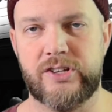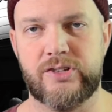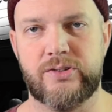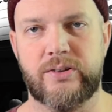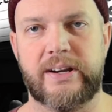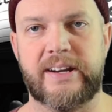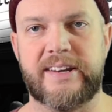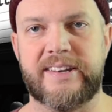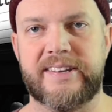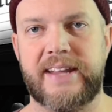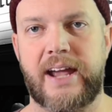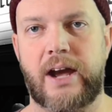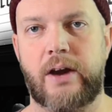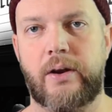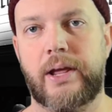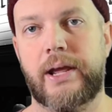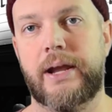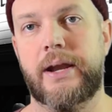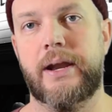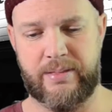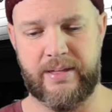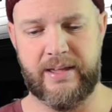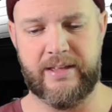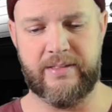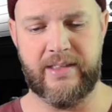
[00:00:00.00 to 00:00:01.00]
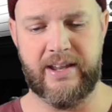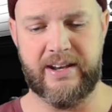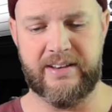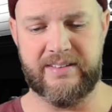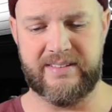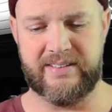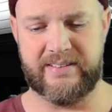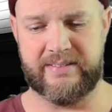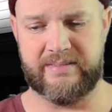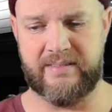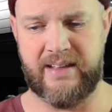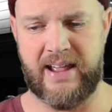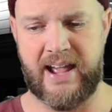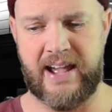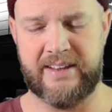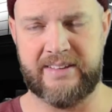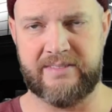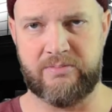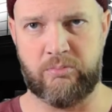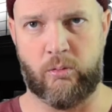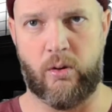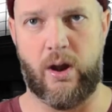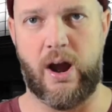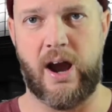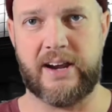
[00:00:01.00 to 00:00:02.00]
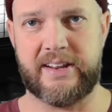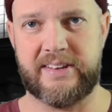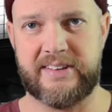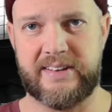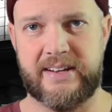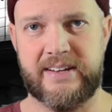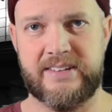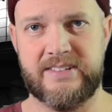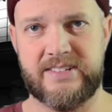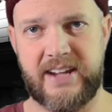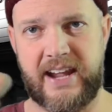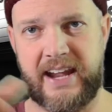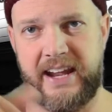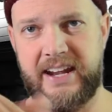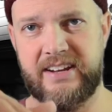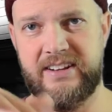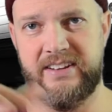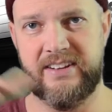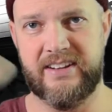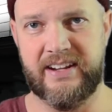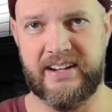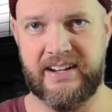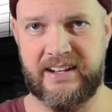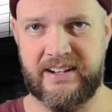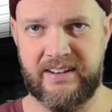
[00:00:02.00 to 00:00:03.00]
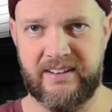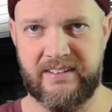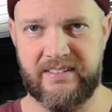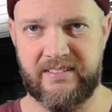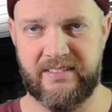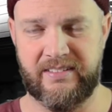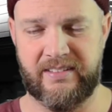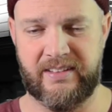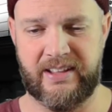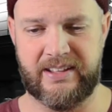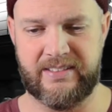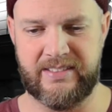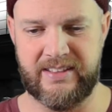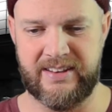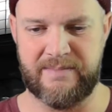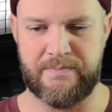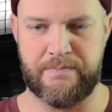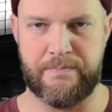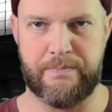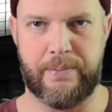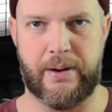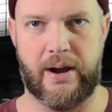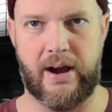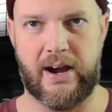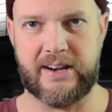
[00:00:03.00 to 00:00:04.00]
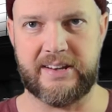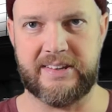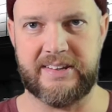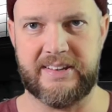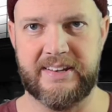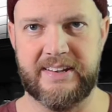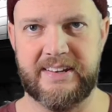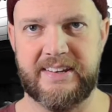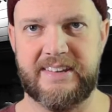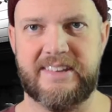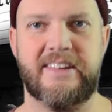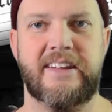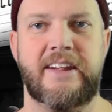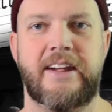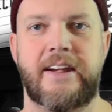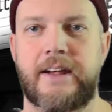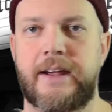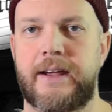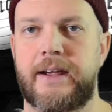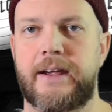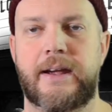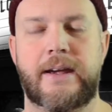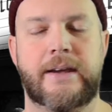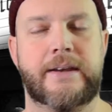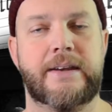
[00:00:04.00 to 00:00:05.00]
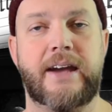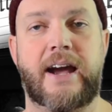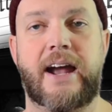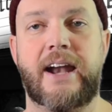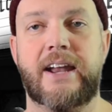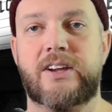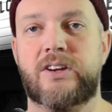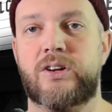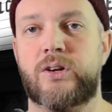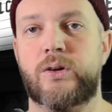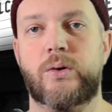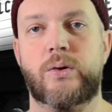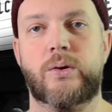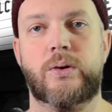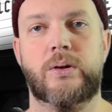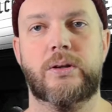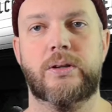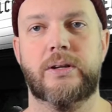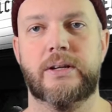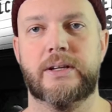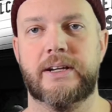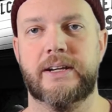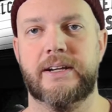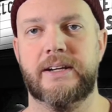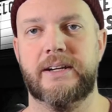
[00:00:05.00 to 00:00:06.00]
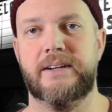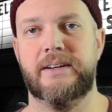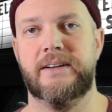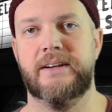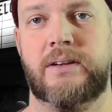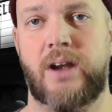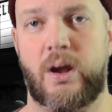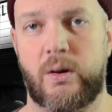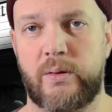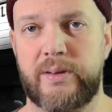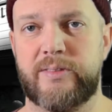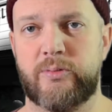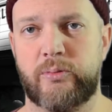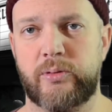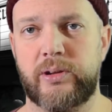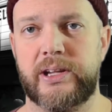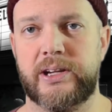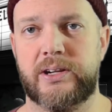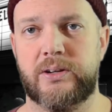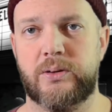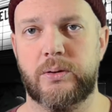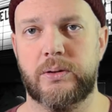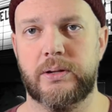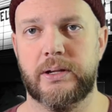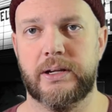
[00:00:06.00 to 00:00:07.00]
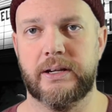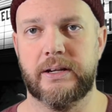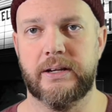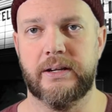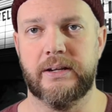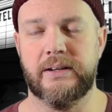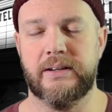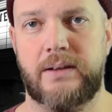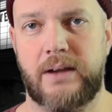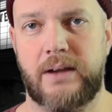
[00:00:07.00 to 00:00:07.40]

tricks down it. Thing that has rocks contained in like these boxes. Kind of cool looking. No, it's really cool looking.